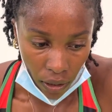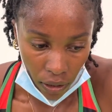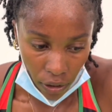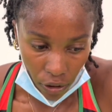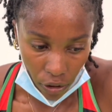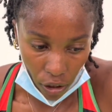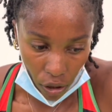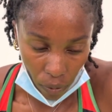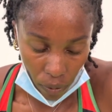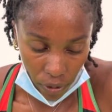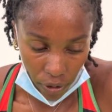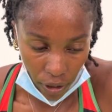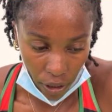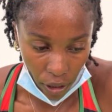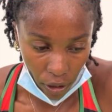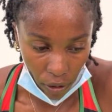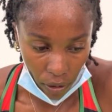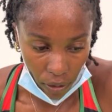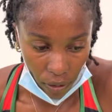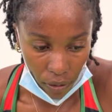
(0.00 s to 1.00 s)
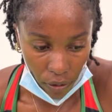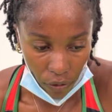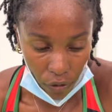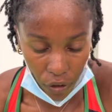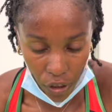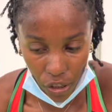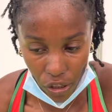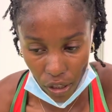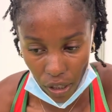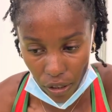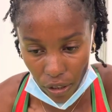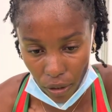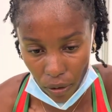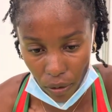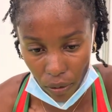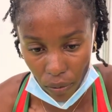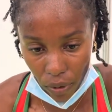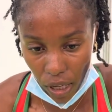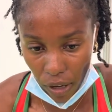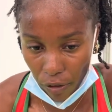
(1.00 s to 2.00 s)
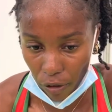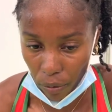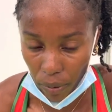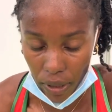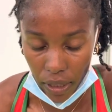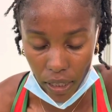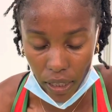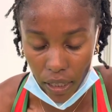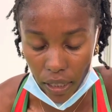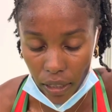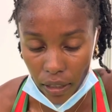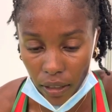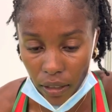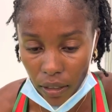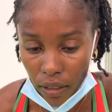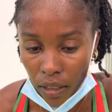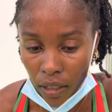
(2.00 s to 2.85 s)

You know, we're there for each other or whatever we need.